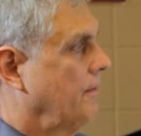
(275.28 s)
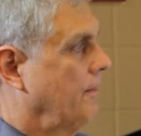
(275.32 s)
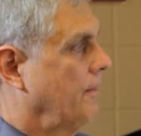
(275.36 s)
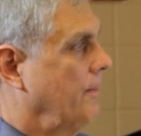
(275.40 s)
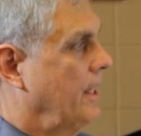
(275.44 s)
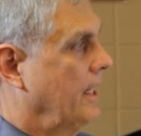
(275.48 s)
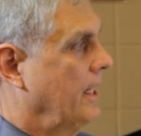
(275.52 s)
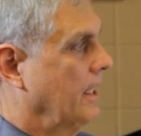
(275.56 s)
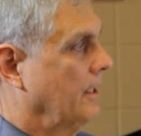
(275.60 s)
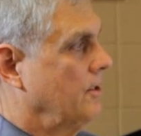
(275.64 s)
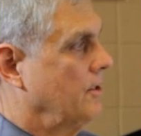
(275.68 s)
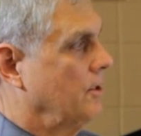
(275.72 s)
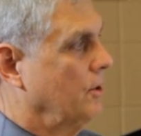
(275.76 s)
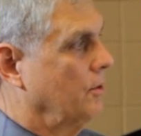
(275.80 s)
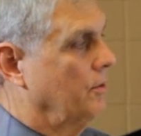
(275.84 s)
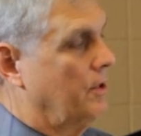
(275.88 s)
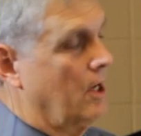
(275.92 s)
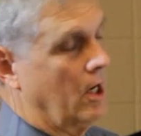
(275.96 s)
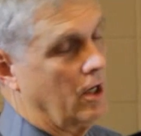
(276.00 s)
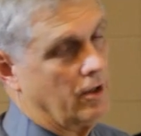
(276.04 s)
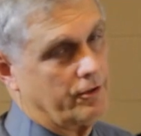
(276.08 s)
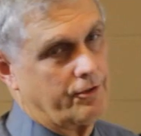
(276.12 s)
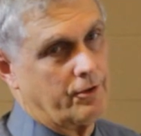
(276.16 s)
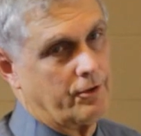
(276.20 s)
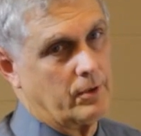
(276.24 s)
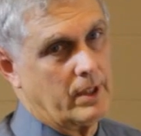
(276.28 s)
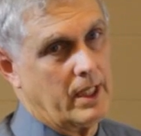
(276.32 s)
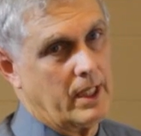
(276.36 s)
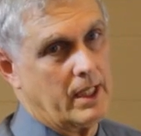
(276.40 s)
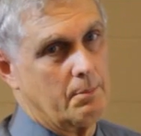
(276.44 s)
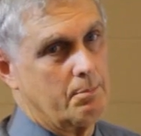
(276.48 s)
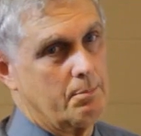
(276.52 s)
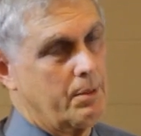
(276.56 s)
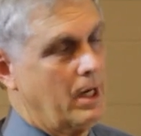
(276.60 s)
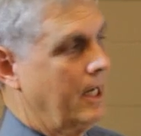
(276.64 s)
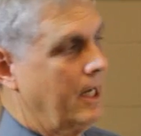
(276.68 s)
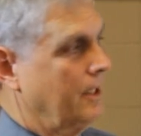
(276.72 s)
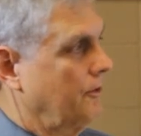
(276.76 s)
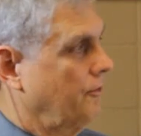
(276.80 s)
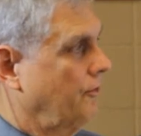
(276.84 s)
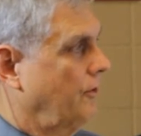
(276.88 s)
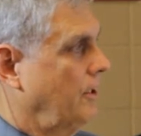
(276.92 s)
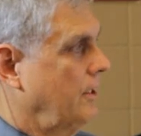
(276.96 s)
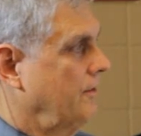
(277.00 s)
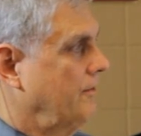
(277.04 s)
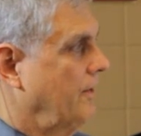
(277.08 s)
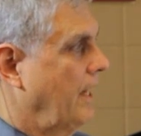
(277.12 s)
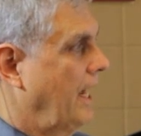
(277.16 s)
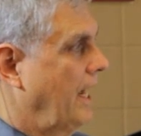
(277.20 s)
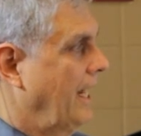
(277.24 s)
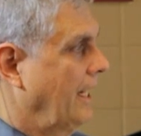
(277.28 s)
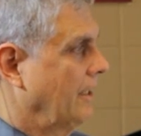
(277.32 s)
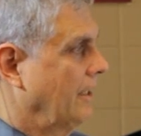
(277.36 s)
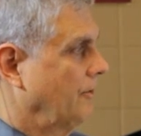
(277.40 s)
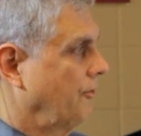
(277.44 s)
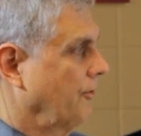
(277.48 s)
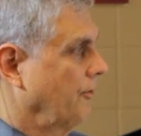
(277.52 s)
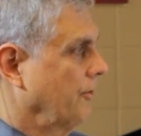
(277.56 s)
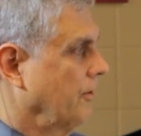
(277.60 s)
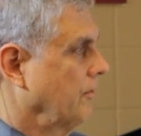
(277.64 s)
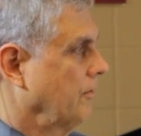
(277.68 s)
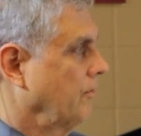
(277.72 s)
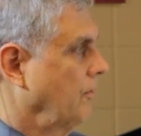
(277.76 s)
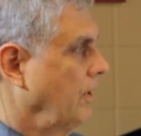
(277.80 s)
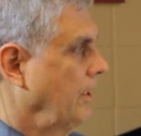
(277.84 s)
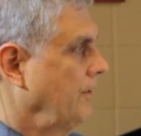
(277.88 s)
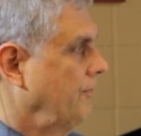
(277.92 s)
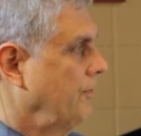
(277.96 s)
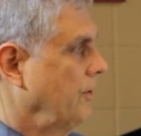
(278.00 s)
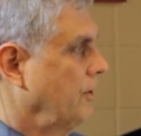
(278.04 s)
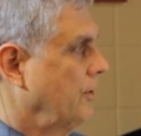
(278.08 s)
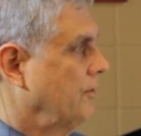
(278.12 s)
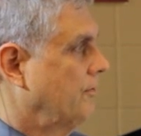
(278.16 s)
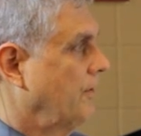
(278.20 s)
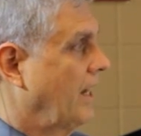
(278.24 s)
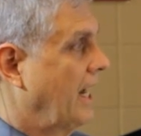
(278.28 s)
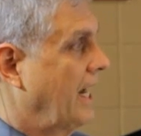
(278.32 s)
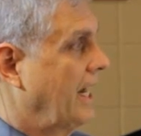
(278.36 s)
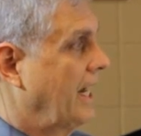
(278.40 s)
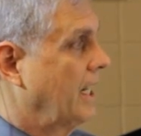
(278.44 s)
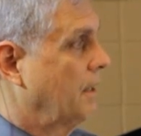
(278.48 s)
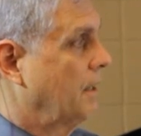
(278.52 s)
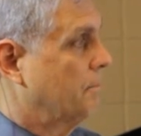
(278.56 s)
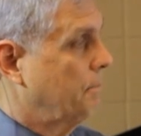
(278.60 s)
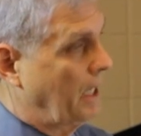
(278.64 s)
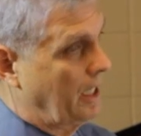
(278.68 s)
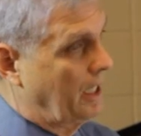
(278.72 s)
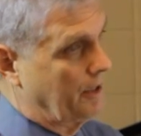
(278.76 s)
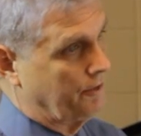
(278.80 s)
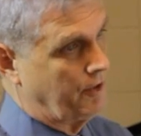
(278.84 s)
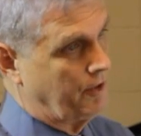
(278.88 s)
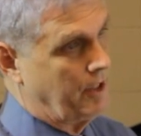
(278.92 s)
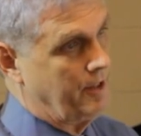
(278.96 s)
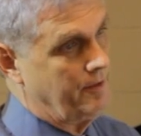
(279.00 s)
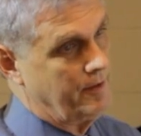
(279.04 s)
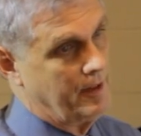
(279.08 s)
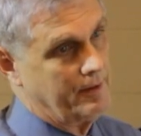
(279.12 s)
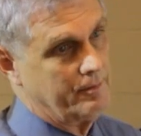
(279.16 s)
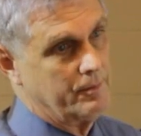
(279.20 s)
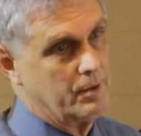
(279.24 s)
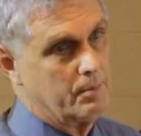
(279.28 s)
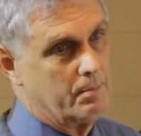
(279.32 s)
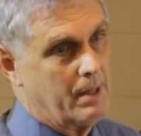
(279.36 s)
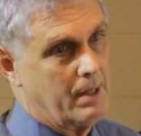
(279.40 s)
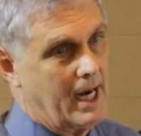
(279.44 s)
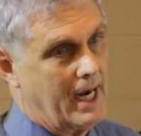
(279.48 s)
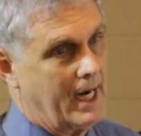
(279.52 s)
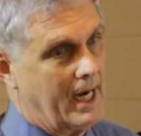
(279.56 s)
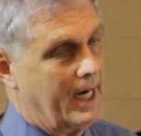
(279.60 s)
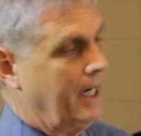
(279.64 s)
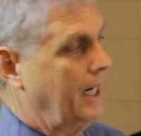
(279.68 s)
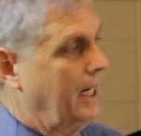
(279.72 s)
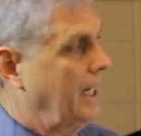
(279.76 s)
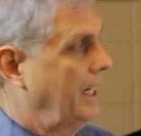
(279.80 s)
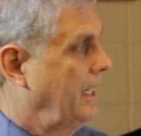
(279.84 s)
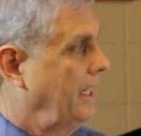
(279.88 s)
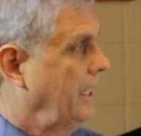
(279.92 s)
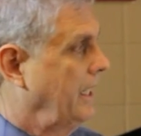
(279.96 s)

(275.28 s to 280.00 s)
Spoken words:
then you'd also get a positive answer. If you divide a positive number by